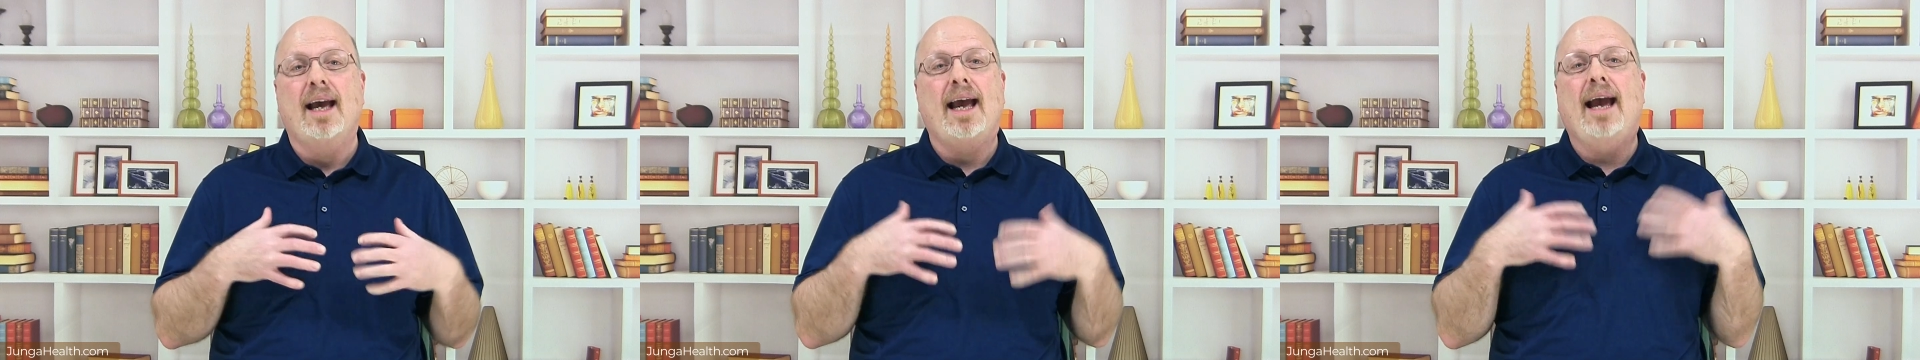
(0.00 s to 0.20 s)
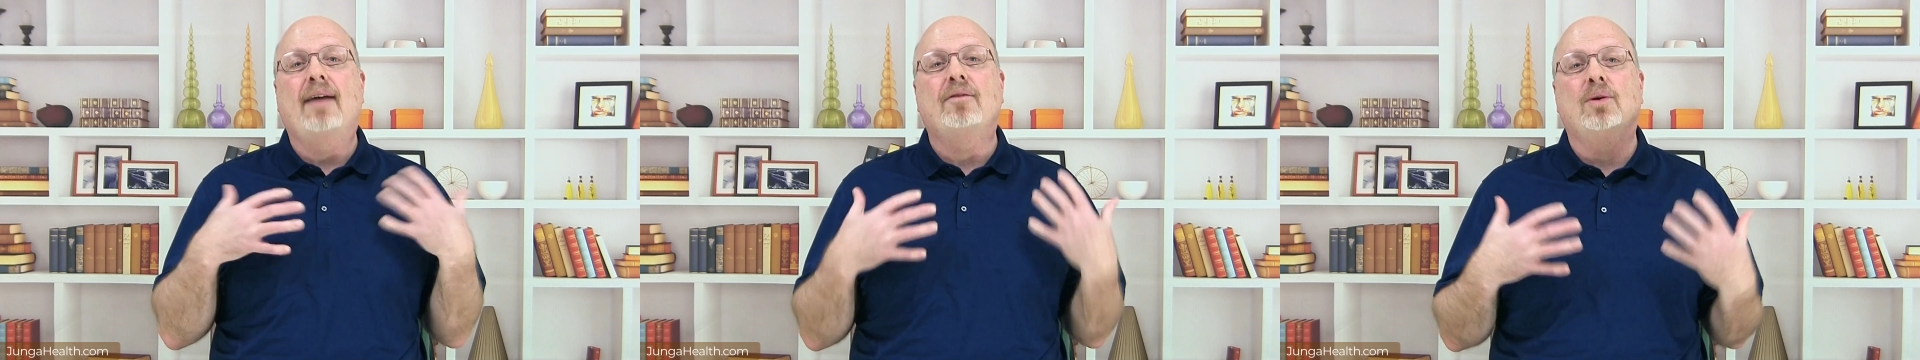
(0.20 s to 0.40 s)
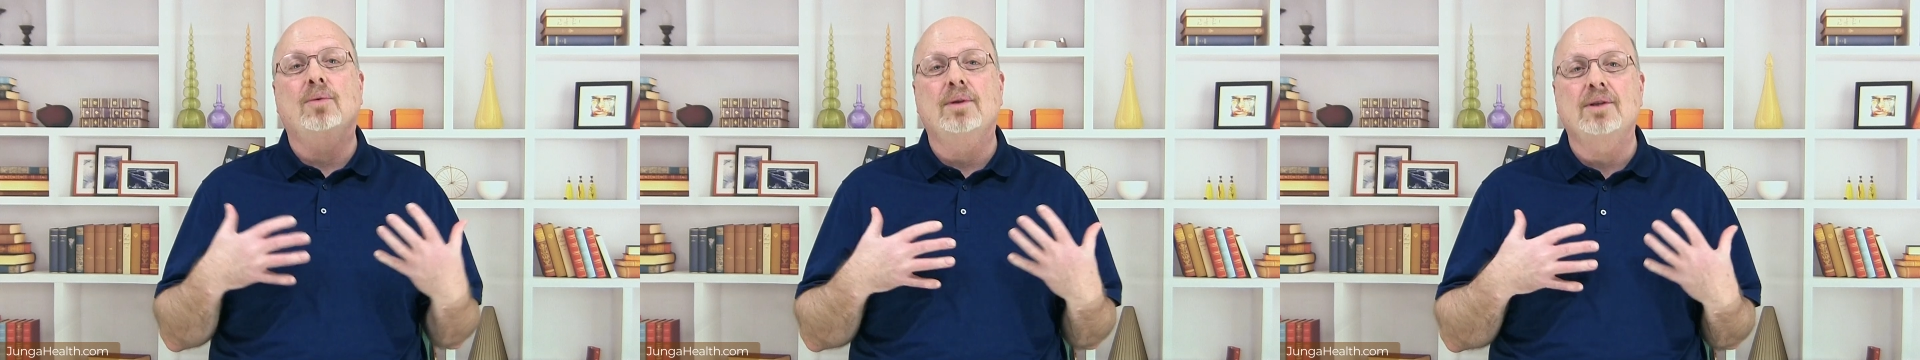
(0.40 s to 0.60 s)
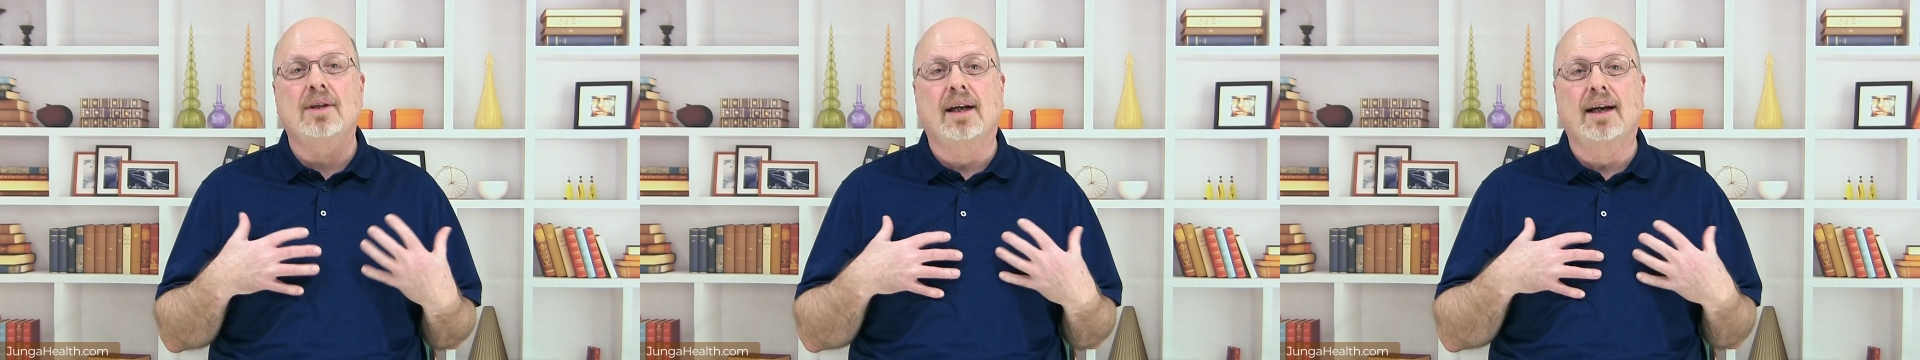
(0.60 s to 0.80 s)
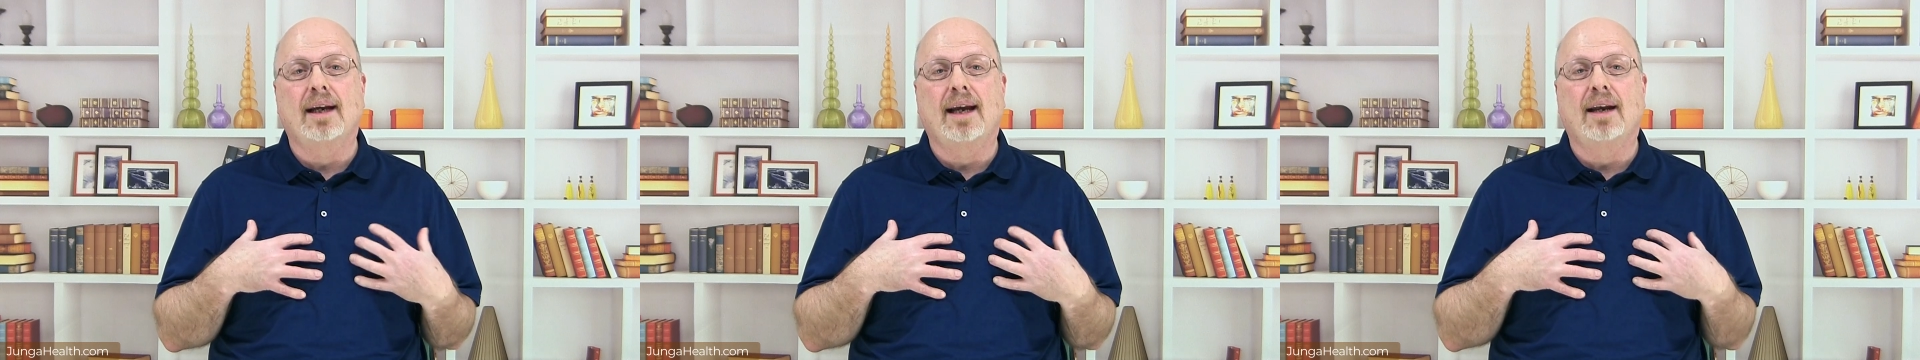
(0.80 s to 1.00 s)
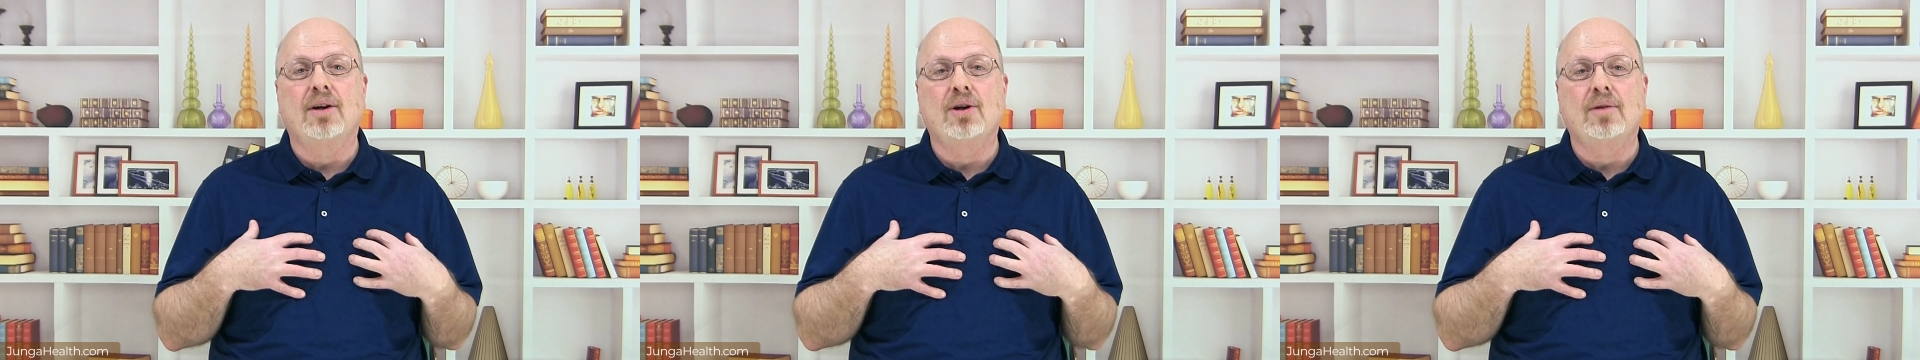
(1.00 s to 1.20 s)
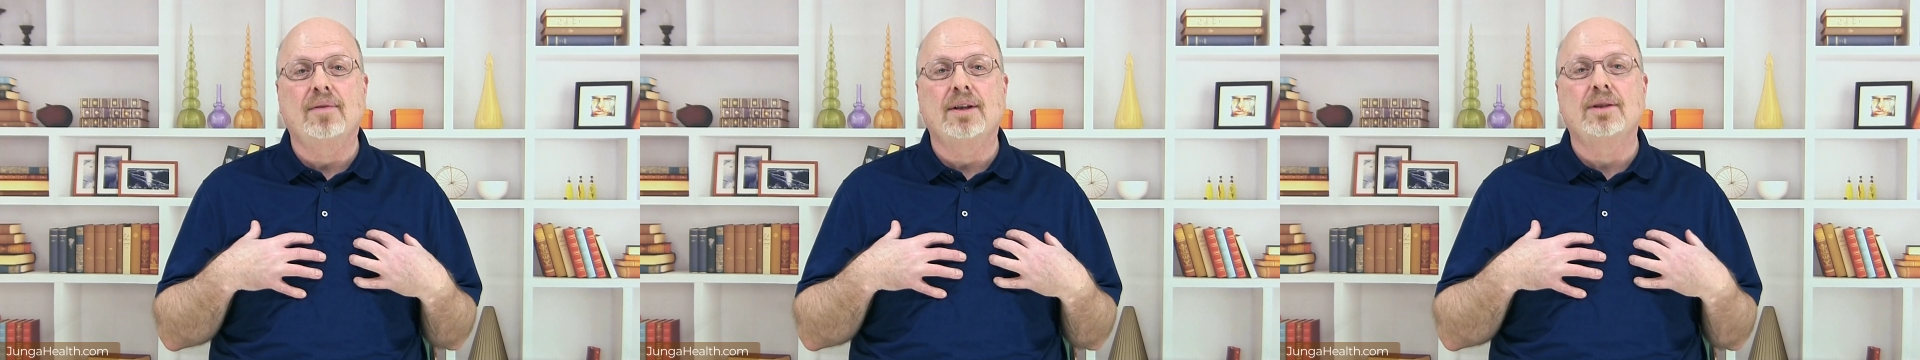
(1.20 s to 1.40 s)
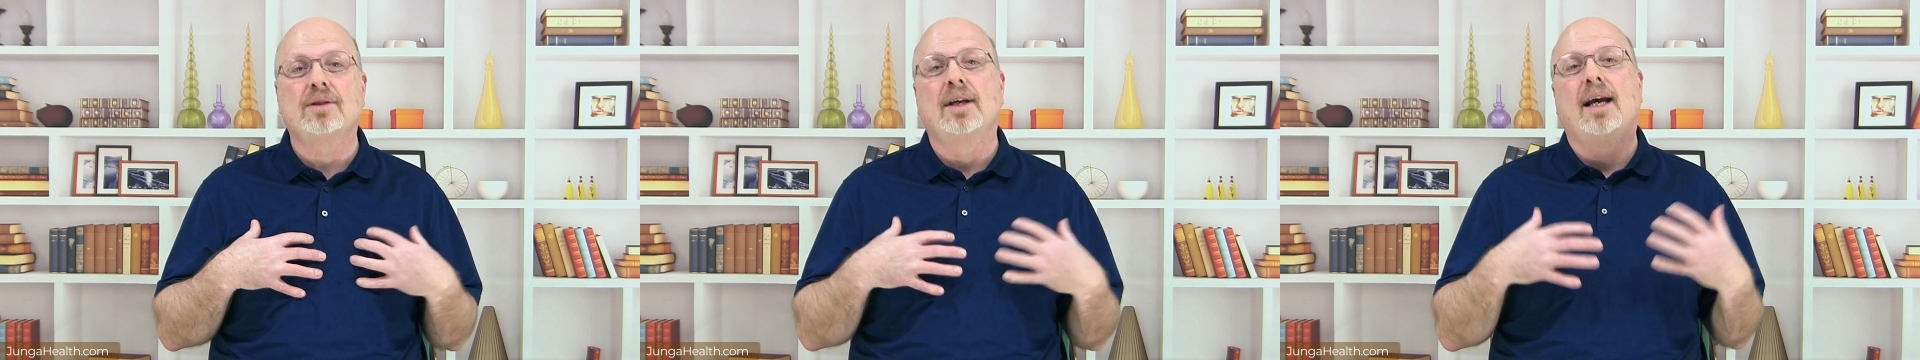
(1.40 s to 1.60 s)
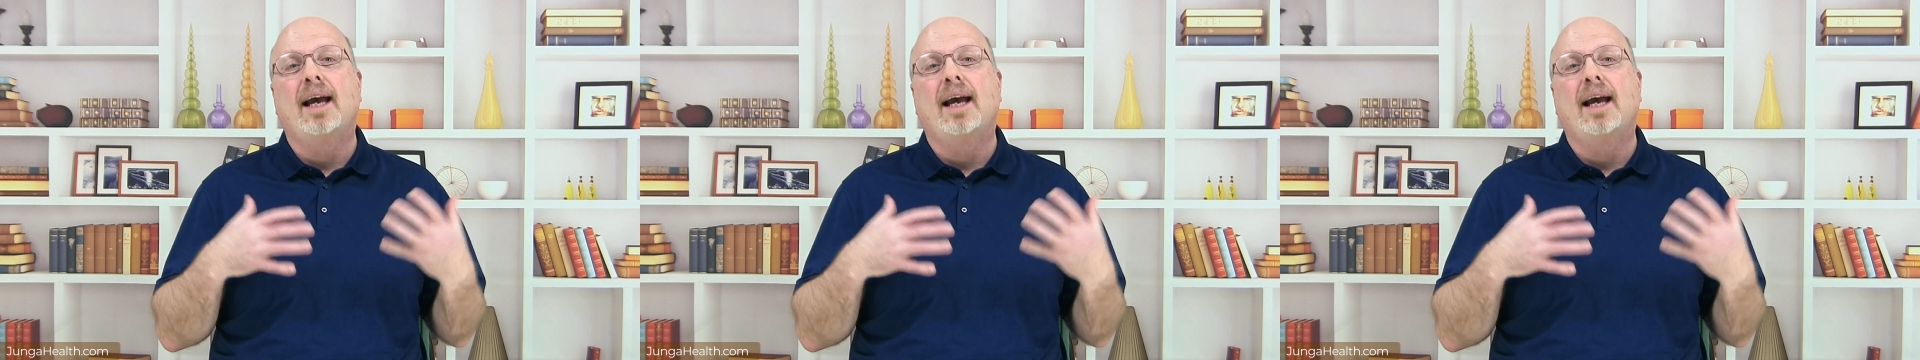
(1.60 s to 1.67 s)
Everyone's going to get nervous,